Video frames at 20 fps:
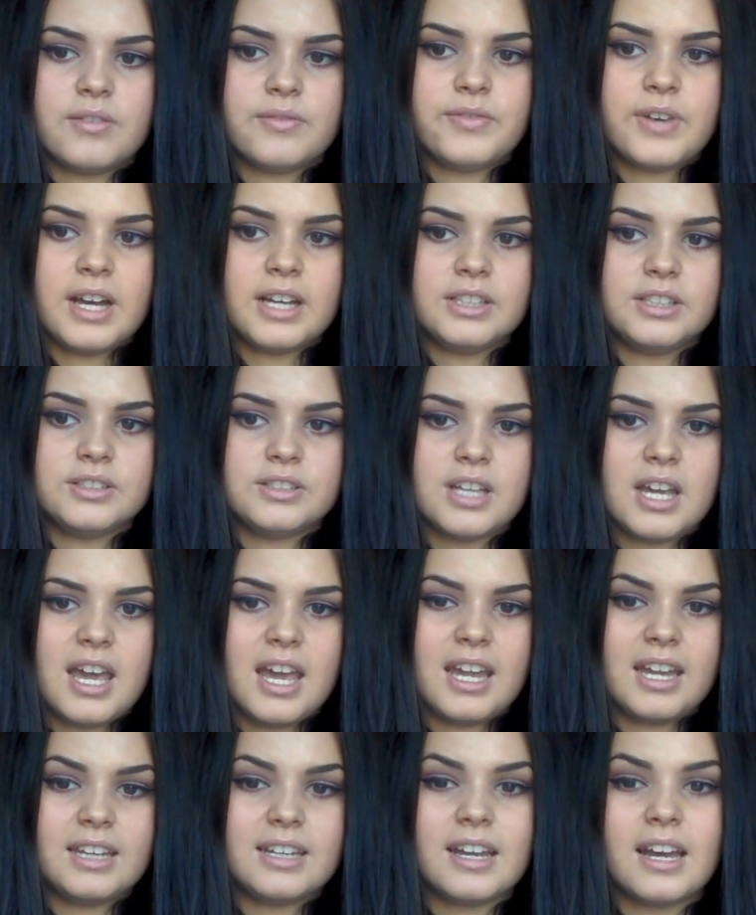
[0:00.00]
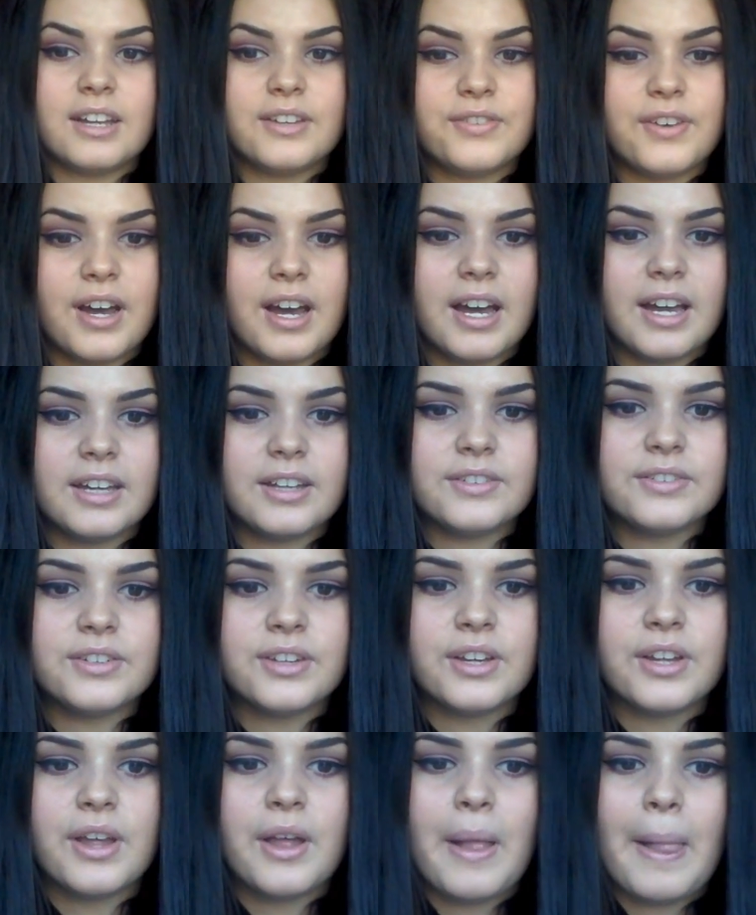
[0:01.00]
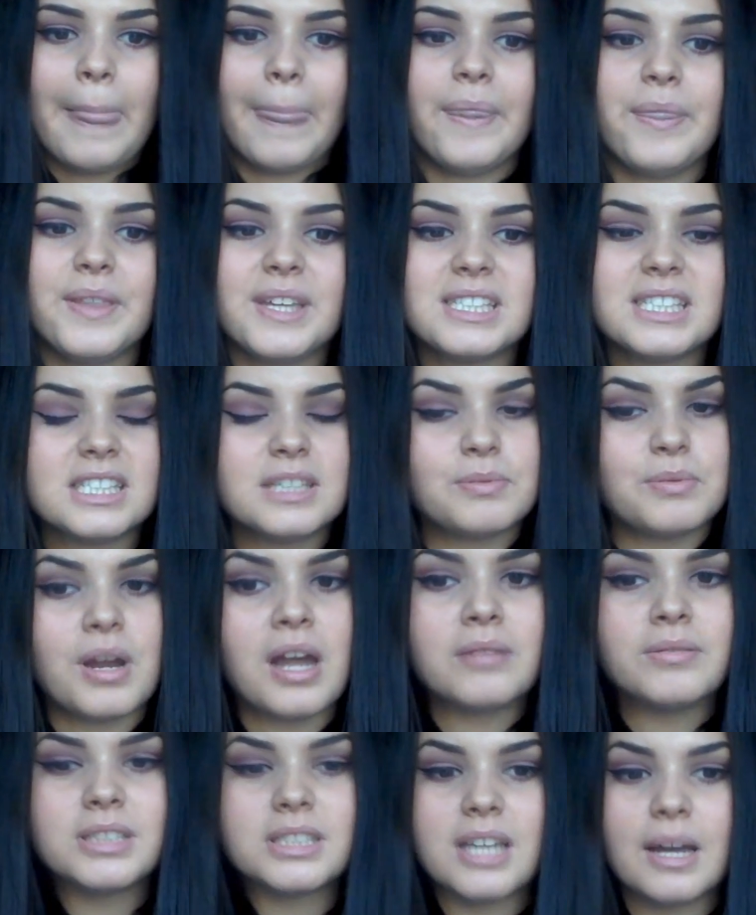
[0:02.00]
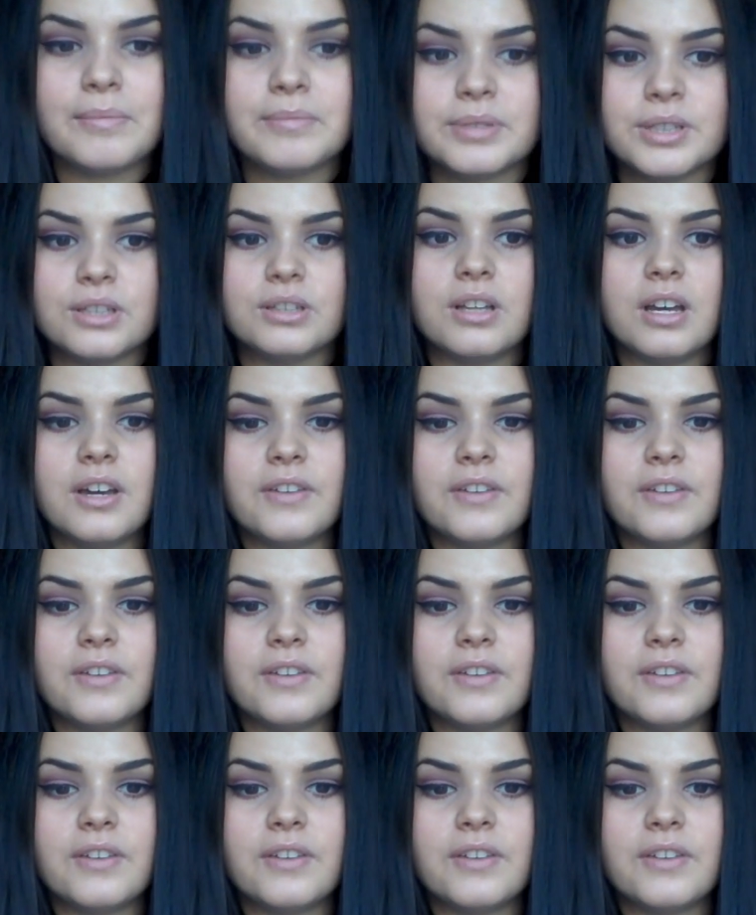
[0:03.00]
valued at 8.95. This is a prime example